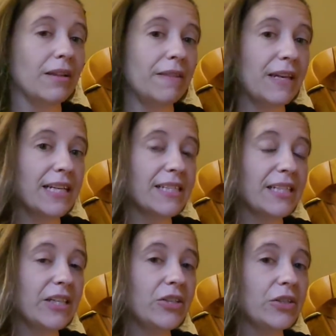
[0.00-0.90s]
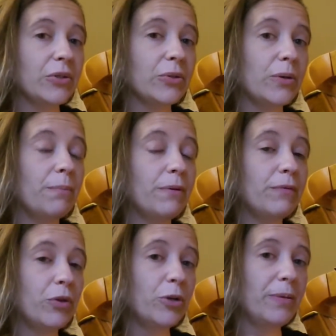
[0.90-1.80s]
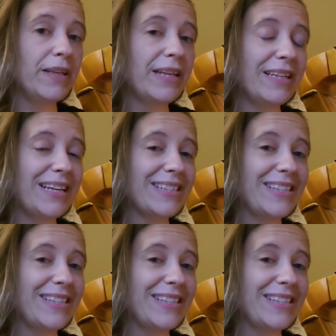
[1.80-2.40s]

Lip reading: The next thing you do before you play that last